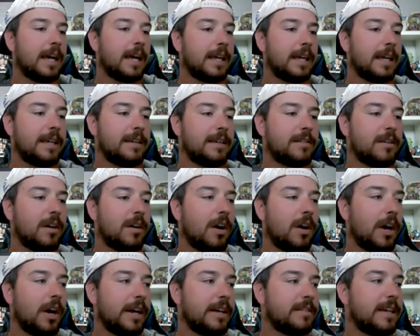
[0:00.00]
his
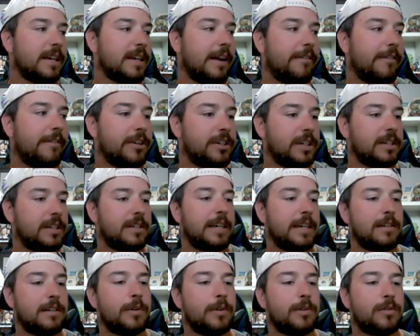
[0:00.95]
highest average in
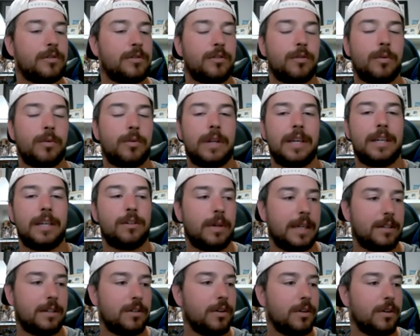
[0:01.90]
season, which was
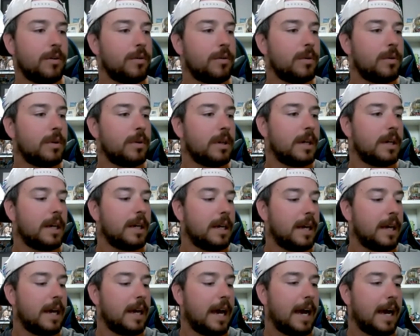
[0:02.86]
2022,
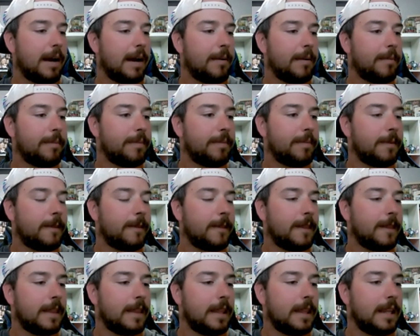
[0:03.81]
and
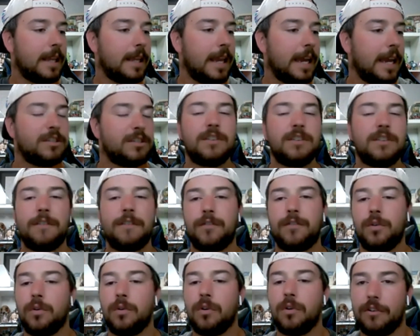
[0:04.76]
just a
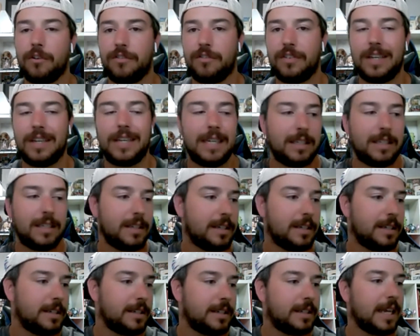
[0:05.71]
few of his
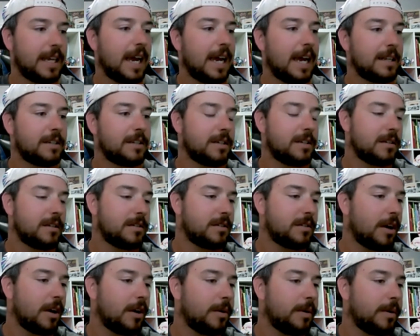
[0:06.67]
stats.
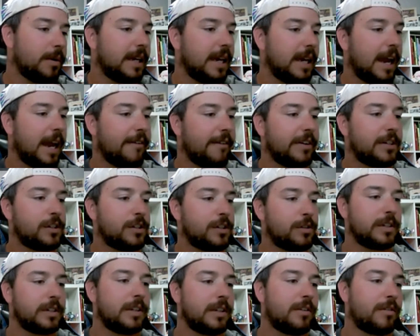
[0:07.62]
So he
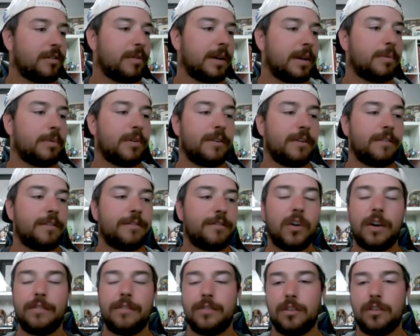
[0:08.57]
averaged 23.5
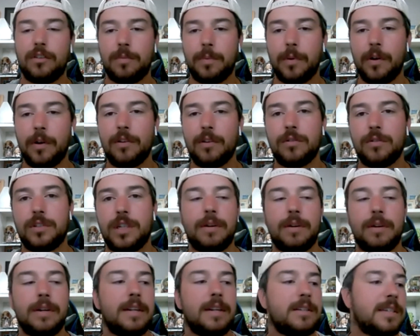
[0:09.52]
disposals,
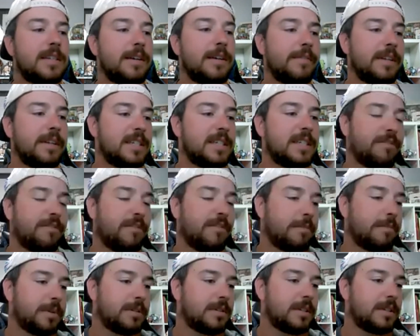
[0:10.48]
going at
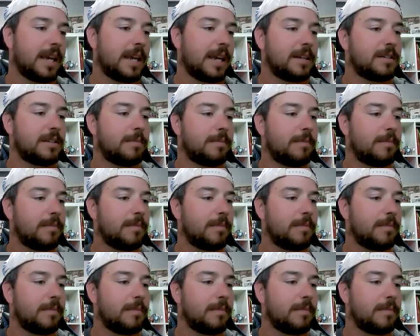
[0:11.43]
77%